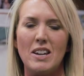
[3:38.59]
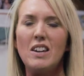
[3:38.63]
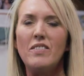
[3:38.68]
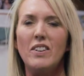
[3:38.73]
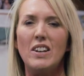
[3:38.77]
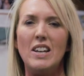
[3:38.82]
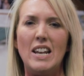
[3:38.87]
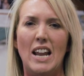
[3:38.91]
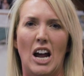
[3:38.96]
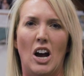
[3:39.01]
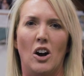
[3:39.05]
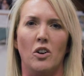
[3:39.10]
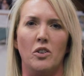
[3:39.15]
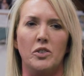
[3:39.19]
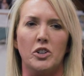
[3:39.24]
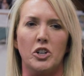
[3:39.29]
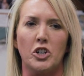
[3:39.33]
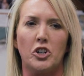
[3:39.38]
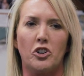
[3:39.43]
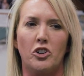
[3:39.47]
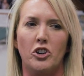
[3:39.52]
even now I
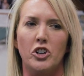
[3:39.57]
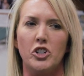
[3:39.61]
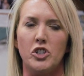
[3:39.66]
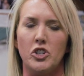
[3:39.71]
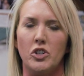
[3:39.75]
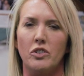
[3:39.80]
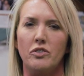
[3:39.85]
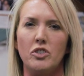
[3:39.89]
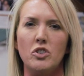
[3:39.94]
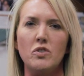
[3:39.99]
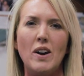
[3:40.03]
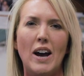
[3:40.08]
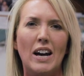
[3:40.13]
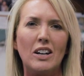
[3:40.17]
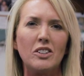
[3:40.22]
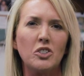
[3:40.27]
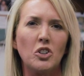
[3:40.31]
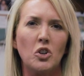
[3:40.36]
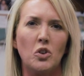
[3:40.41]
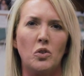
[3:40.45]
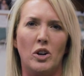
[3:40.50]
would encourage you, if you
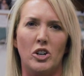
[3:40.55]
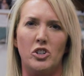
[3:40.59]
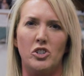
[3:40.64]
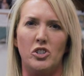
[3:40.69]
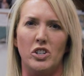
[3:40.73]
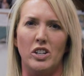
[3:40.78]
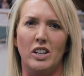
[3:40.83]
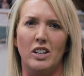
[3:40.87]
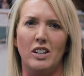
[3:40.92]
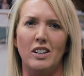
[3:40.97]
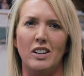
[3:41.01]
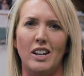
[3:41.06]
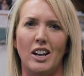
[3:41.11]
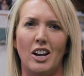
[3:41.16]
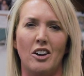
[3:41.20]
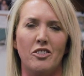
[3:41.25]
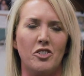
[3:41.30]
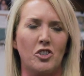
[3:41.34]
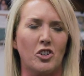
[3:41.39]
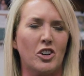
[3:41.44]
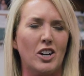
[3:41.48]
ask a question
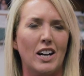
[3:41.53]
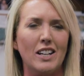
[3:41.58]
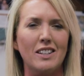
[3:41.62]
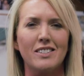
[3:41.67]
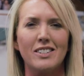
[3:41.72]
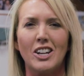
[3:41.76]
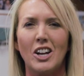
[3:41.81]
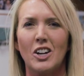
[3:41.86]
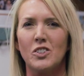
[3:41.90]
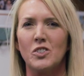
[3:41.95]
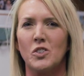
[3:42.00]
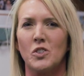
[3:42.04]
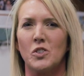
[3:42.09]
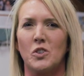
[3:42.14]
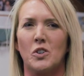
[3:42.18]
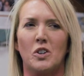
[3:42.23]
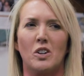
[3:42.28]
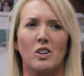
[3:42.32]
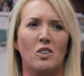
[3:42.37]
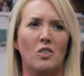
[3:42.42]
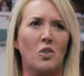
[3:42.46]
of your guidance
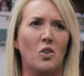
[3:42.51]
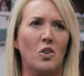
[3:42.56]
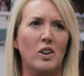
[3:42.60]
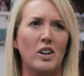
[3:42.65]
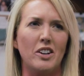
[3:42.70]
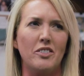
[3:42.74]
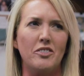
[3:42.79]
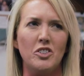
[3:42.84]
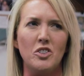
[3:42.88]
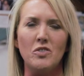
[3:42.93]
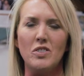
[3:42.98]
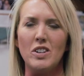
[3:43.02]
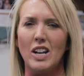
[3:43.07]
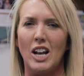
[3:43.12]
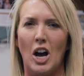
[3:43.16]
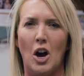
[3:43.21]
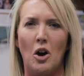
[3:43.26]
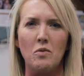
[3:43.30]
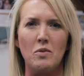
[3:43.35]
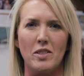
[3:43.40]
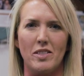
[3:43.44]
counselor or if you need
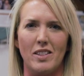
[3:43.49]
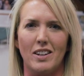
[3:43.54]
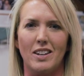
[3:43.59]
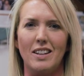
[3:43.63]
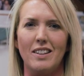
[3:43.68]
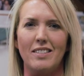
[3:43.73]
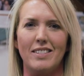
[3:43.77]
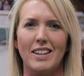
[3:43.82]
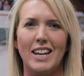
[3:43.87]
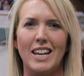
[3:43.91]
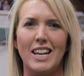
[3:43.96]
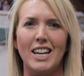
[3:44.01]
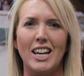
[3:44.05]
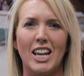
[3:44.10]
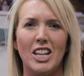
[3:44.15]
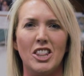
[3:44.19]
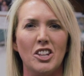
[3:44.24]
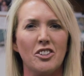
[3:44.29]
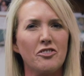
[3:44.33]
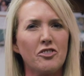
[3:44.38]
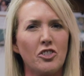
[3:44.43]
help with anything
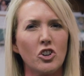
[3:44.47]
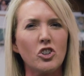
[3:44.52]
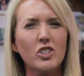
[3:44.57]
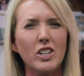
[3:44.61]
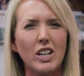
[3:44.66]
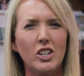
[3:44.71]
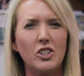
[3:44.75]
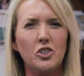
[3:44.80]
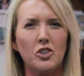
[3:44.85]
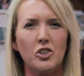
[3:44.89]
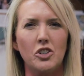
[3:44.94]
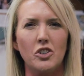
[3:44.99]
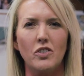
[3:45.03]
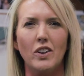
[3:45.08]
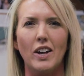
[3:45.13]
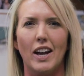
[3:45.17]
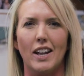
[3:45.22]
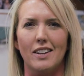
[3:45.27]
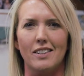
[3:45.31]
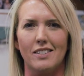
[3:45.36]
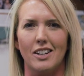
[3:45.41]
and the first answer you
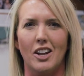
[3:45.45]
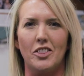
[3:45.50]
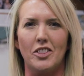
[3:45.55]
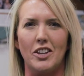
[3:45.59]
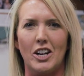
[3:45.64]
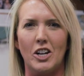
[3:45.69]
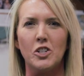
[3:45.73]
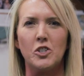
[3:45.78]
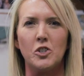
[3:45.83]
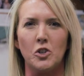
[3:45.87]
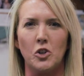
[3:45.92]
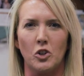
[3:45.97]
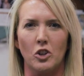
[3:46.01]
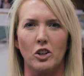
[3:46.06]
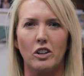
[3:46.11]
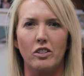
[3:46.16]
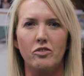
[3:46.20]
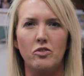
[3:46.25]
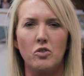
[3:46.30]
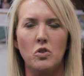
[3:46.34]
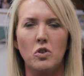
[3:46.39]
get is not the answer you're
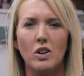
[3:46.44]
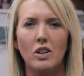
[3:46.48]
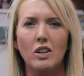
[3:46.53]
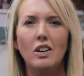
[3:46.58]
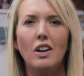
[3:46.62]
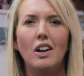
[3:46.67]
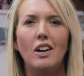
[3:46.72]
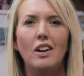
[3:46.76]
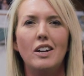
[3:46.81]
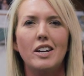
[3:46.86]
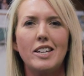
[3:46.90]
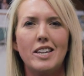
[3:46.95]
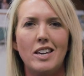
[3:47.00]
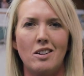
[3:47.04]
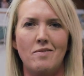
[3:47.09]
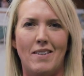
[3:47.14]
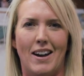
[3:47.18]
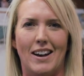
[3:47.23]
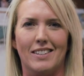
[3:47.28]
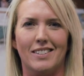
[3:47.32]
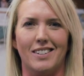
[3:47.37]
looking for,
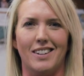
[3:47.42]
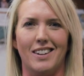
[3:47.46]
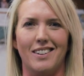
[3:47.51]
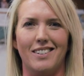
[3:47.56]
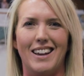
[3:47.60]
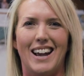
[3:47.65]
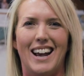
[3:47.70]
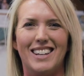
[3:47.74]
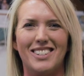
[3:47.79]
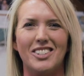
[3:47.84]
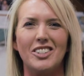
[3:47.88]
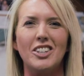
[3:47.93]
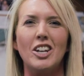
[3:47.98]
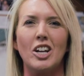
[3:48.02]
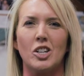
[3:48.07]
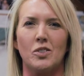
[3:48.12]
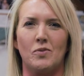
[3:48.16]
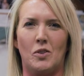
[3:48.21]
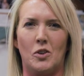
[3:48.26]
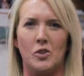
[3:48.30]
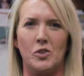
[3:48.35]
keep asking. Ask the
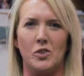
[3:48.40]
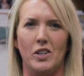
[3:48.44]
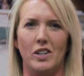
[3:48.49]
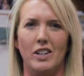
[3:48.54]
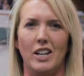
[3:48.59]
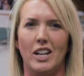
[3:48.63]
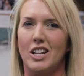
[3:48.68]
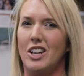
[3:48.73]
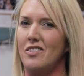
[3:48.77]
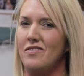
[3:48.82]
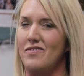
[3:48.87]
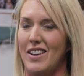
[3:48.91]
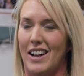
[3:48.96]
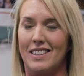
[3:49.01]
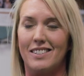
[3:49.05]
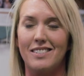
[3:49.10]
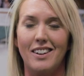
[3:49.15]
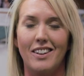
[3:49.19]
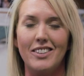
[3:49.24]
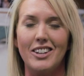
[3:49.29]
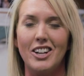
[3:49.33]
next person. And if
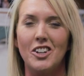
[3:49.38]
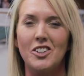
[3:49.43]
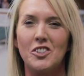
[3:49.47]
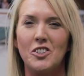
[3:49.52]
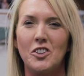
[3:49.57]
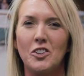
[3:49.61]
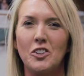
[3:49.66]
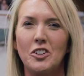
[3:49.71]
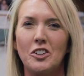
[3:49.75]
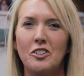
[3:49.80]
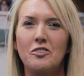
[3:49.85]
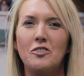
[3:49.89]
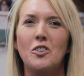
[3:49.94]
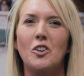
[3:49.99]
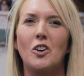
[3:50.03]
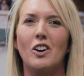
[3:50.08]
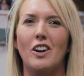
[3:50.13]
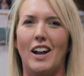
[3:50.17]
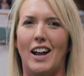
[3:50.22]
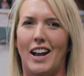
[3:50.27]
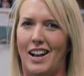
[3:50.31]
that's not the answer you're looking
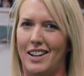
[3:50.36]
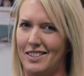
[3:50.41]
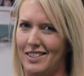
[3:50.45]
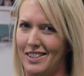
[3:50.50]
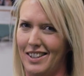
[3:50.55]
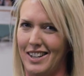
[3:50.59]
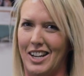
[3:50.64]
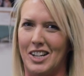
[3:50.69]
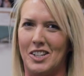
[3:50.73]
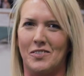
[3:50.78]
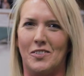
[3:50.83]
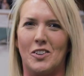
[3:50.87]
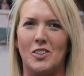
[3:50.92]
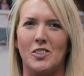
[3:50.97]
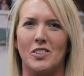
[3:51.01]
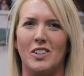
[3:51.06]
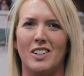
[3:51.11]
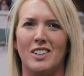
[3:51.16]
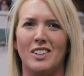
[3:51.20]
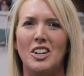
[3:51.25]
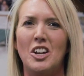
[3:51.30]
for, ask the next
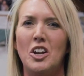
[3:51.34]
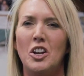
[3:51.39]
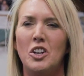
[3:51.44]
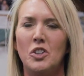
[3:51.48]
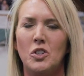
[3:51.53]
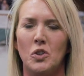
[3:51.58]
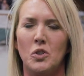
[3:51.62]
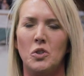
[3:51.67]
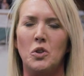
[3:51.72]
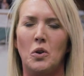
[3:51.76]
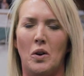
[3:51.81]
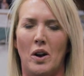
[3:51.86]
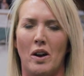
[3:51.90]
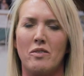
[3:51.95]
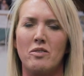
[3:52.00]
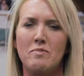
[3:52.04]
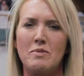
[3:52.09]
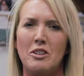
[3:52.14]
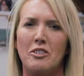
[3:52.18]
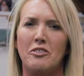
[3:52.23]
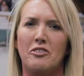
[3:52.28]
person. So don't
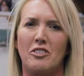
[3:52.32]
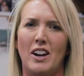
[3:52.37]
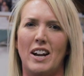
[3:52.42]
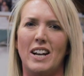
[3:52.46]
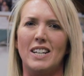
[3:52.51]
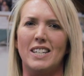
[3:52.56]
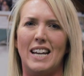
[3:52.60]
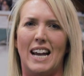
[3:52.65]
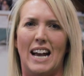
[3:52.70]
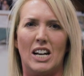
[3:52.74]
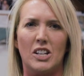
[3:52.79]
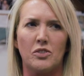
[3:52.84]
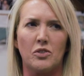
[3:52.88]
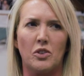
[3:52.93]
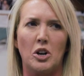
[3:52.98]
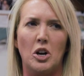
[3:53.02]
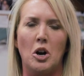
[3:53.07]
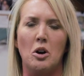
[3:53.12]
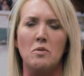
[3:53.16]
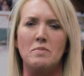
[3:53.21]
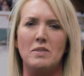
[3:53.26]
ever be afraid to ask for
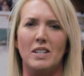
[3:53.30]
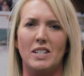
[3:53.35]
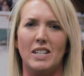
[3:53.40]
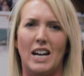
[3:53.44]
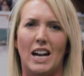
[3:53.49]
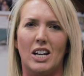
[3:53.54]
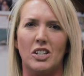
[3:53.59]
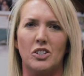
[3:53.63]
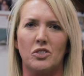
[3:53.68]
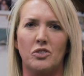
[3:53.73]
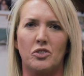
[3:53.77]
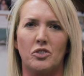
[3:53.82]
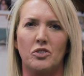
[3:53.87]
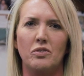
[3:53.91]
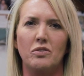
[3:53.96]
help and to ask